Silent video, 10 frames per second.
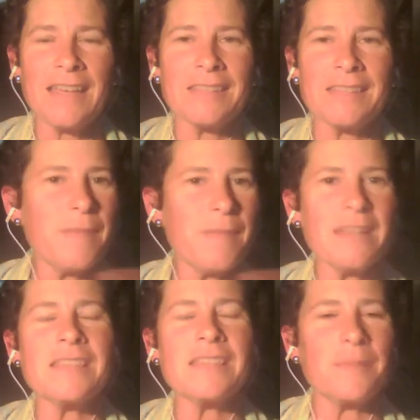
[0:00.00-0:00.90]
the
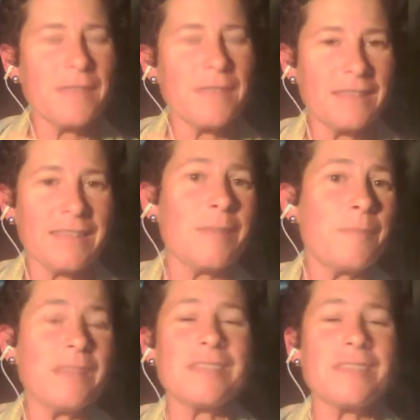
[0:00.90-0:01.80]
beatniks, something that the
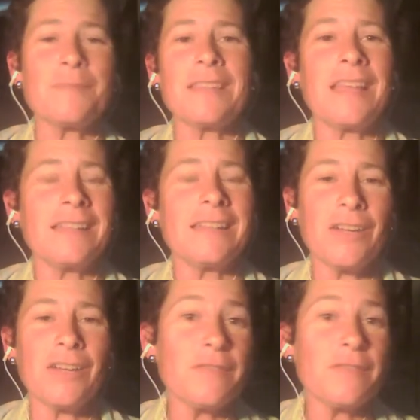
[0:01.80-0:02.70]
hippies, something that,
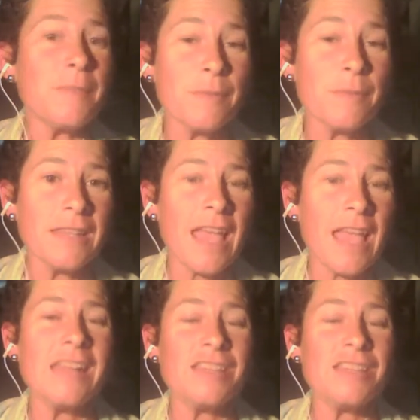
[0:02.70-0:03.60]
even the people in the
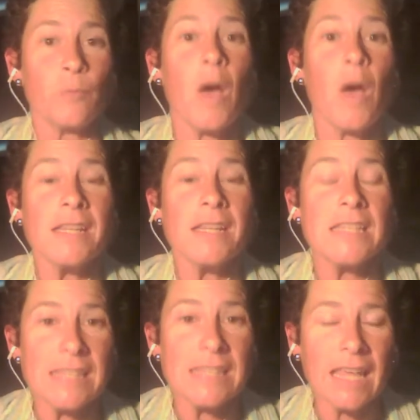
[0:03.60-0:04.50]
80s wanted to
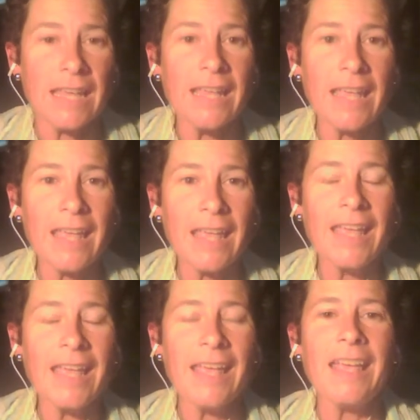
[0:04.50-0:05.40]
see.
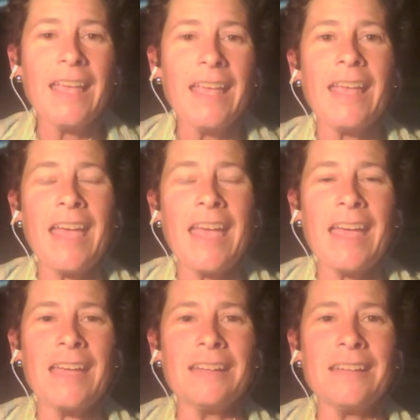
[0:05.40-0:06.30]

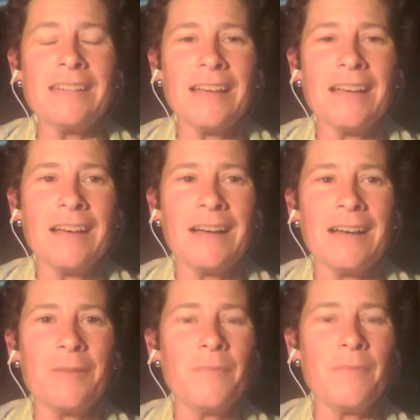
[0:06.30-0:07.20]
And
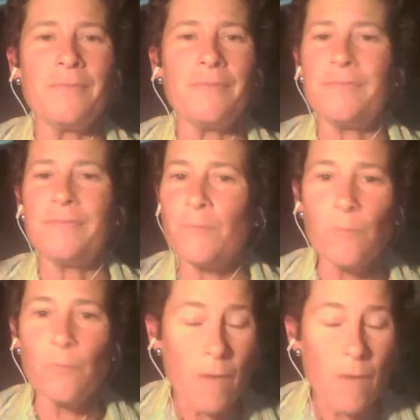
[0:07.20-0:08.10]

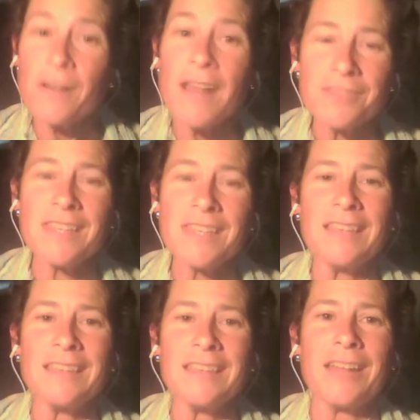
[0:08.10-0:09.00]
we're now
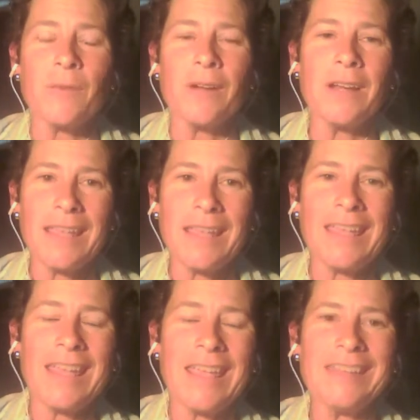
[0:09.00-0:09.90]
seeing that, and
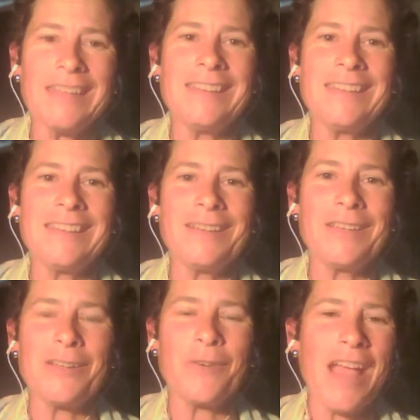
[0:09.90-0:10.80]

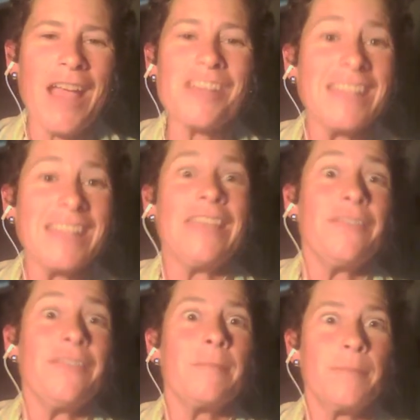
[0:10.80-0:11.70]
we're actually
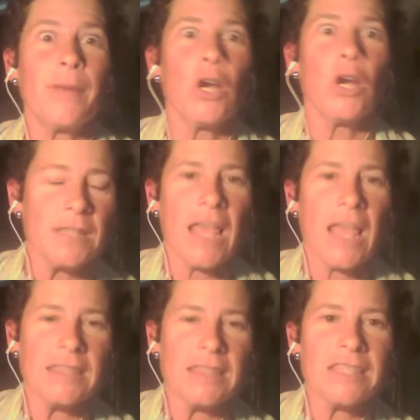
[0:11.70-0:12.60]
giving birth
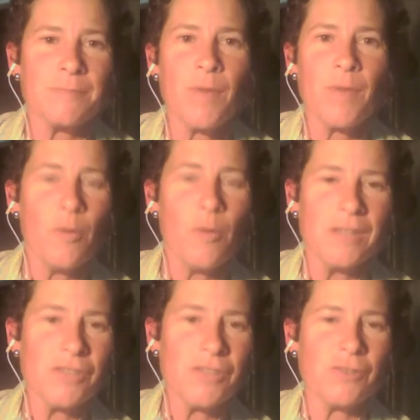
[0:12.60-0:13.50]
at this
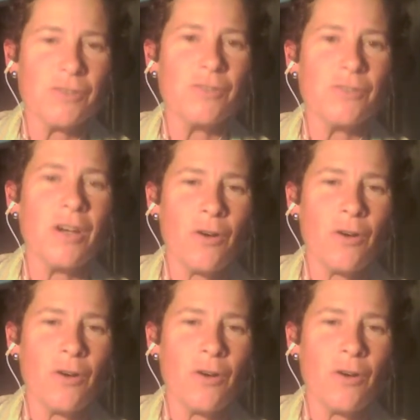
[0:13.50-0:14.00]
moment to a